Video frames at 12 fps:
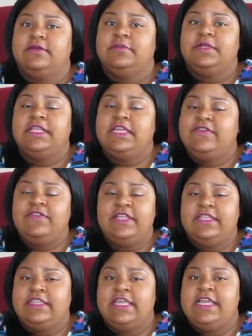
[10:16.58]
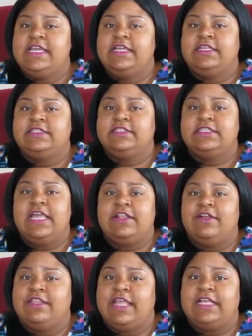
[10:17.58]
Believing in things that
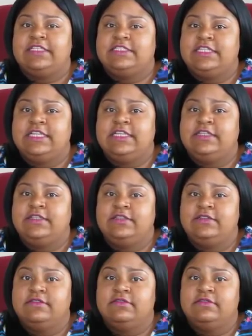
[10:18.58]
are not seen.